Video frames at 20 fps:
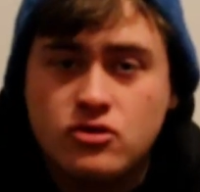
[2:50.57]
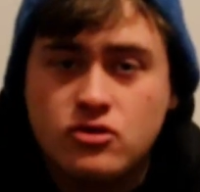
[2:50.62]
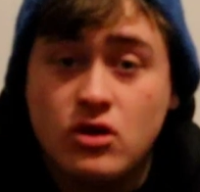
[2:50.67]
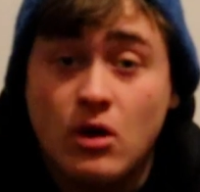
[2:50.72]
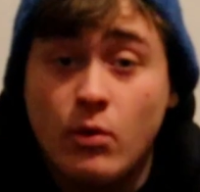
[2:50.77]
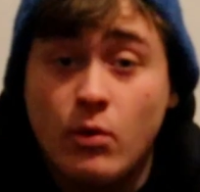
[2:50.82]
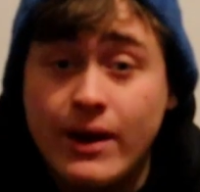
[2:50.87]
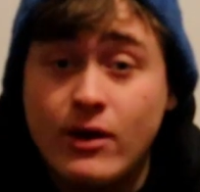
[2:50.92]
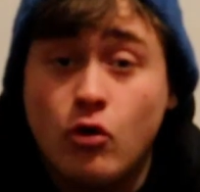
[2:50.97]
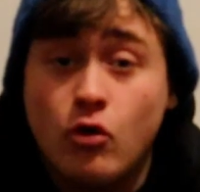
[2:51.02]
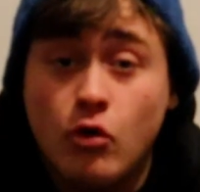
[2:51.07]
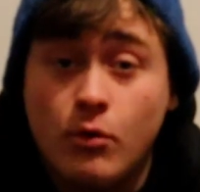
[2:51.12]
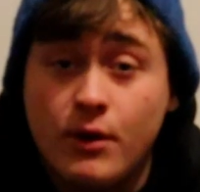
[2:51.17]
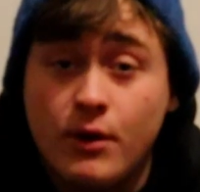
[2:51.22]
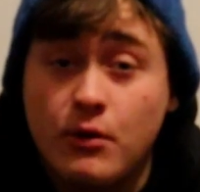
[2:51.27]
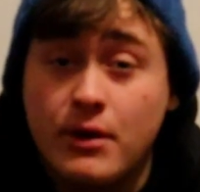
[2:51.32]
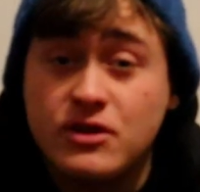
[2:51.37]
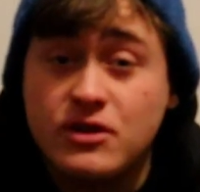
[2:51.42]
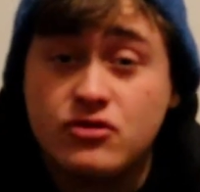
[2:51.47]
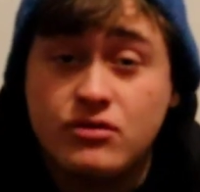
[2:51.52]
So I went home
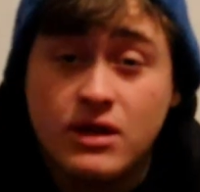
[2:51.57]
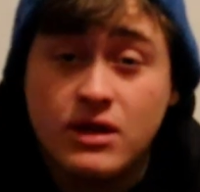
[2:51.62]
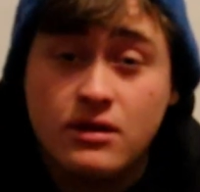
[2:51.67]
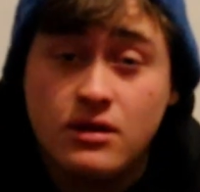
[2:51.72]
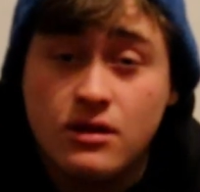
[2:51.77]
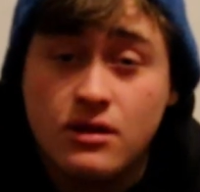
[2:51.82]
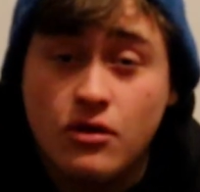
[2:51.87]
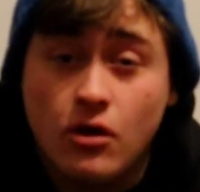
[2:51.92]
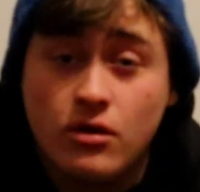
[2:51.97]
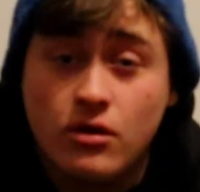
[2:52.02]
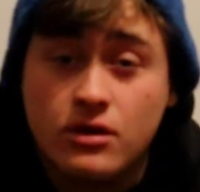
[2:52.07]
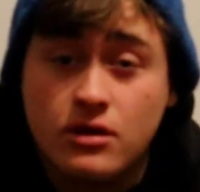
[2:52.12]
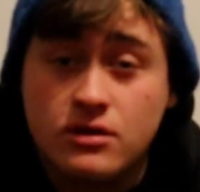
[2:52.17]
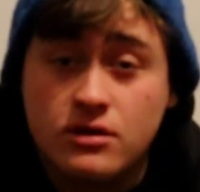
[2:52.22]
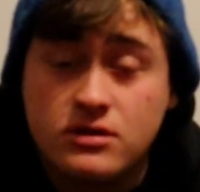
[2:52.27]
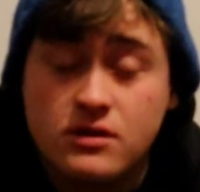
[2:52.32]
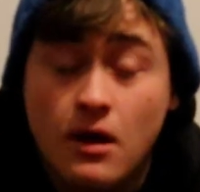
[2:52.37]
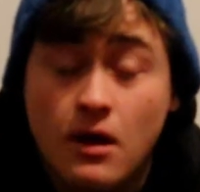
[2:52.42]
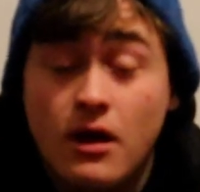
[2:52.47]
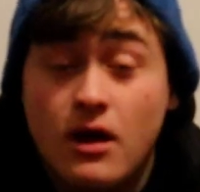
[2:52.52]
and I went straight to the
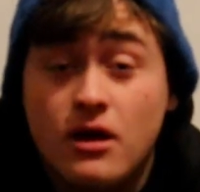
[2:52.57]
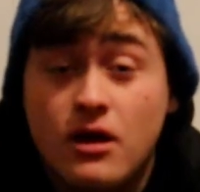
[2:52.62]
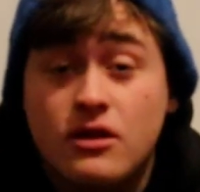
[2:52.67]
doctors.